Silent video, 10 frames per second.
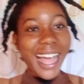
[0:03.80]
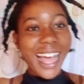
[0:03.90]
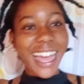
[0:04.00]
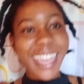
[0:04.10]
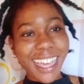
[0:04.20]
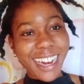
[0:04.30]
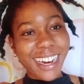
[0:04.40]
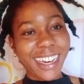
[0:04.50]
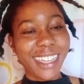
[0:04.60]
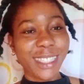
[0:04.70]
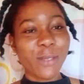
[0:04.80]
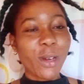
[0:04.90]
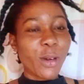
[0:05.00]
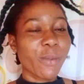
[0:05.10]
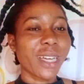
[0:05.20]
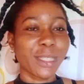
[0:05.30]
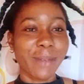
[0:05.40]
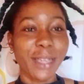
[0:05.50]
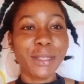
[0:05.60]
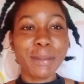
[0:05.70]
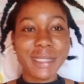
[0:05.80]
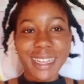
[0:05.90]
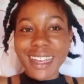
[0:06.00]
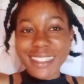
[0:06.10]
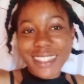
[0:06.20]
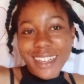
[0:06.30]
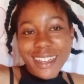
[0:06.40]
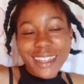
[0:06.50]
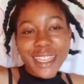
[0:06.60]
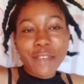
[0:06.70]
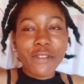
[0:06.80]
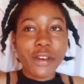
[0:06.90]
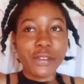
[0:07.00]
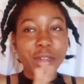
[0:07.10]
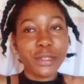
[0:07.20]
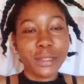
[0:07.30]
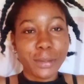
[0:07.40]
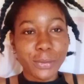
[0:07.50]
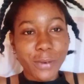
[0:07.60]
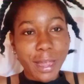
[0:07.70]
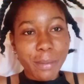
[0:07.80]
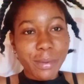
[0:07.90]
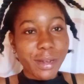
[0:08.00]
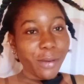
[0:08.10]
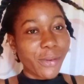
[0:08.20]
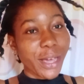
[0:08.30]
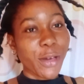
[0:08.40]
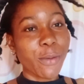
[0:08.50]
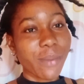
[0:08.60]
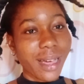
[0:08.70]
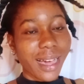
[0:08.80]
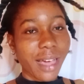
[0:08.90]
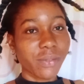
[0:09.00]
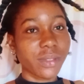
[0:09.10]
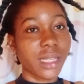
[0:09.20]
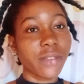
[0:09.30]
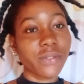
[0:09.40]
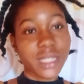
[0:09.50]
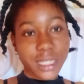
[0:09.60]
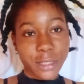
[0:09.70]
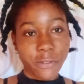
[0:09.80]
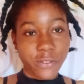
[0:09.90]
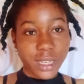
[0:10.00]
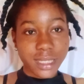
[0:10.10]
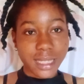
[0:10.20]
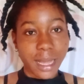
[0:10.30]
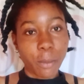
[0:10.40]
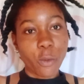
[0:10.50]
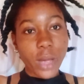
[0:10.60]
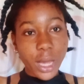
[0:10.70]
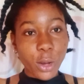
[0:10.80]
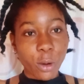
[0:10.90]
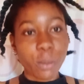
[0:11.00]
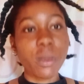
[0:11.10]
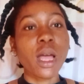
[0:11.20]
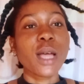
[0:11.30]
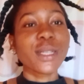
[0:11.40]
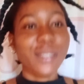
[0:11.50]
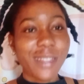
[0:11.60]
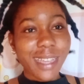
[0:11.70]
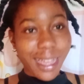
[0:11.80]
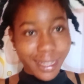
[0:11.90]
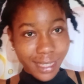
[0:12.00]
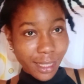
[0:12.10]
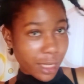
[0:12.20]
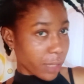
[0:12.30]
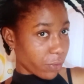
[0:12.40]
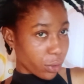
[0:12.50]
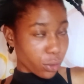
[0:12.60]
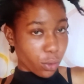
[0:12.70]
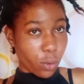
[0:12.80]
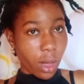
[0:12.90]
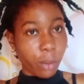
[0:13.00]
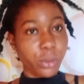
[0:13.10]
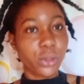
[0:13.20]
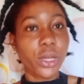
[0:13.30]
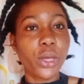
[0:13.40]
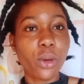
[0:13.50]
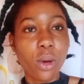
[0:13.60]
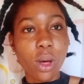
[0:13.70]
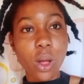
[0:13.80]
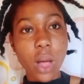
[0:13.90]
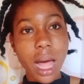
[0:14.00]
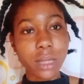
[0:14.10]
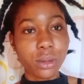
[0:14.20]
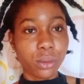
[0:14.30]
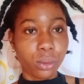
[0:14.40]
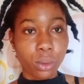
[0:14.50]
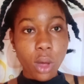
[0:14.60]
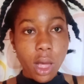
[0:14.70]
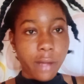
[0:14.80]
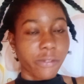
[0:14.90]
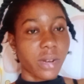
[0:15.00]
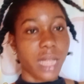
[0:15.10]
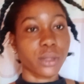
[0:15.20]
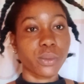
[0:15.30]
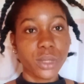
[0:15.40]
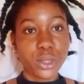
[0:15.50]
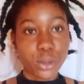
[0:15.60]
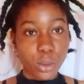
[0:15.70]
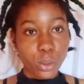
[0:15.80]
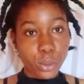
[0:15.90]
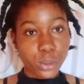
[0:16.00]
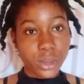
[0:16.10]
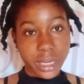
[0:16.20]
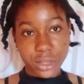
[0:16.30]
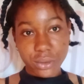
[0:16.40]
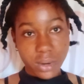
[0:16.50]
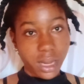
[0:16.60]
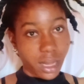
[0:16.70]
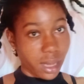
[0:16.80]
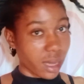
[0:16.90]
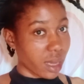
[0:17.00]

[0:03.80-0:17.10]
Hi guys, welcome back to my YouTube channel. If you're a returning subscriber, welcome back, and if this is your first time, welcome. So guys, in this video I will show you all how to flat twist your own natural hair,